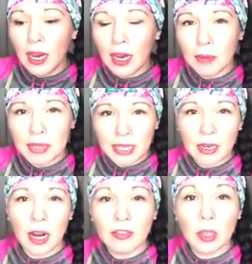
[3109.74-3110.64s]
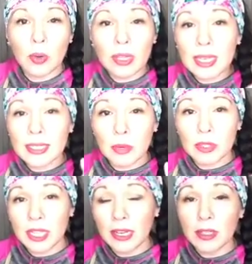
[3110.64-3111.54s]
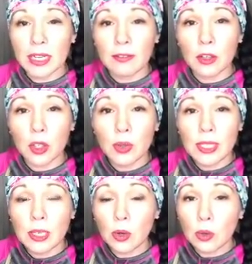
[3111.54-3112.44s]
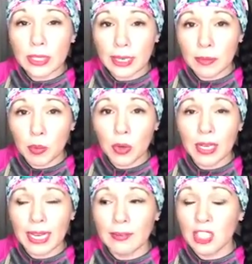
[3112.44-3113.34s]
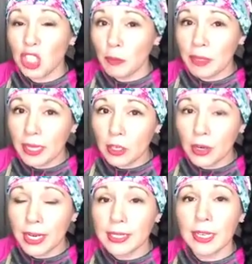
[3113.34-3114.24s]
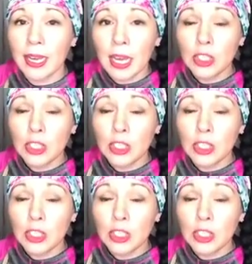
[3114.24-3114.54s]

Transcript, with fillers: um, get it off. The only thing is I will tell you that if you're using an old headboard and if it's chipping like crazy,